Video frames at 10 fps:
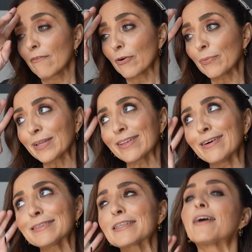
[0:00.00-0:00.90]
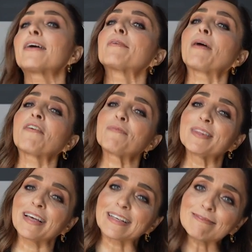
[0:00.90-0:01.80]
For a really long time, I've
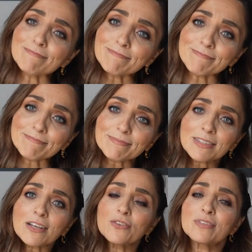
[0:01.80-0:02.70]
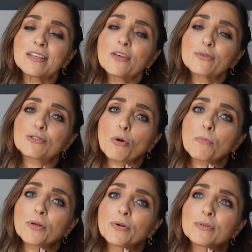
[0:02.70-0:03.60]
been like, not using those throw
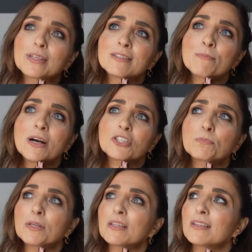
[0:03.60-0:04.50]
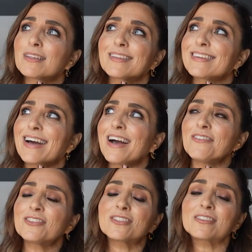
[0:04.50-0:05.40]
pillows as much, but
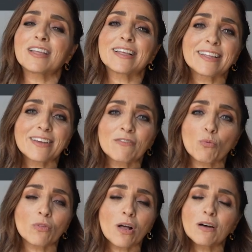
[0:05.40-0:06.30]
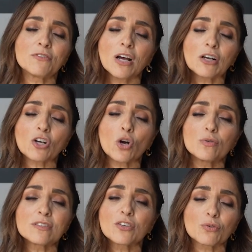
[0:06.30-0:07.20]
I just lately have loved a
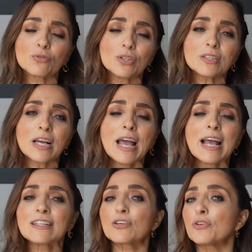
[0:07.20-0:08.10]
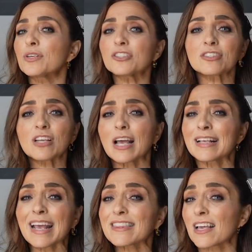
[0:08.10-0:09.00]
cozier look. And so you can just
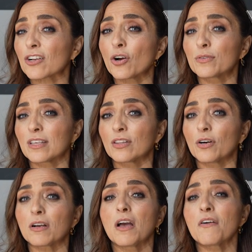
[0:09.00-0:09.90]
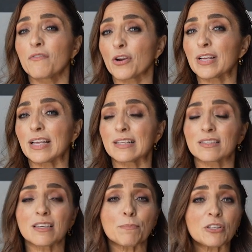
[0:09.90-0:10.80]
get that cozy look very
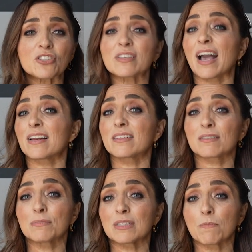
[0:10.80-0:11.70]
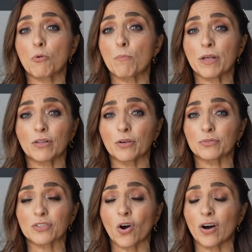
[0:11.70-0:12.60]
easily by just adding some simple
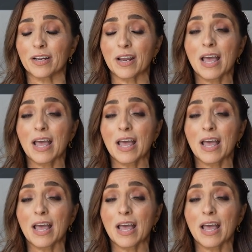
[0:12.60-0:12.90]
pillows on.